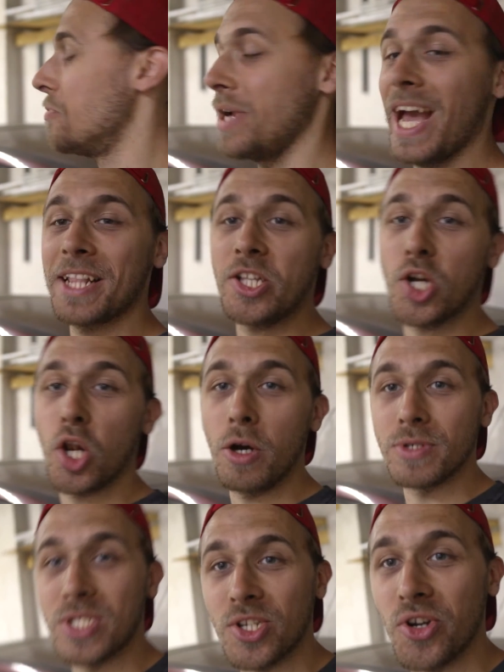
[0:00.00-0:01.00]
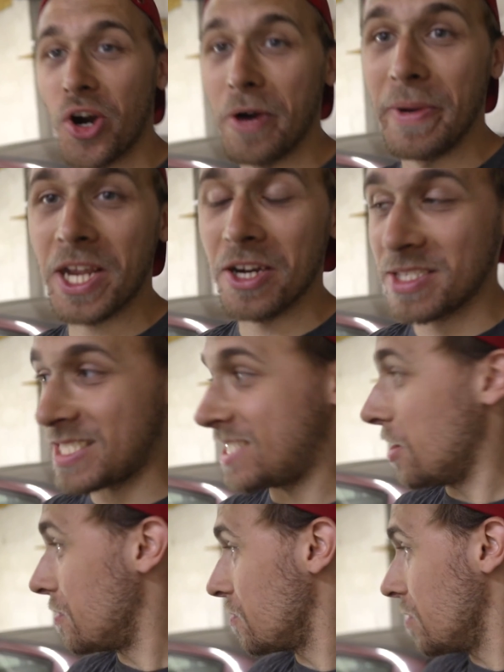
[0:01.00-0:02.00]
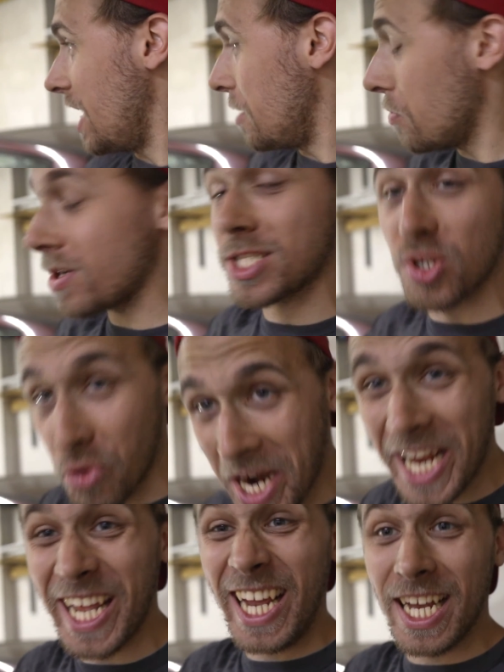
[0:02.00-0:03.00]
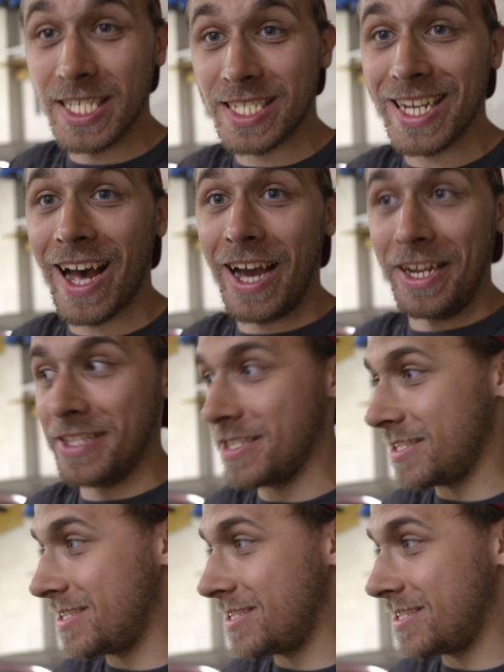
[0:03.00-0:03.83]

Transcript: We had to close the door because it was raining inside.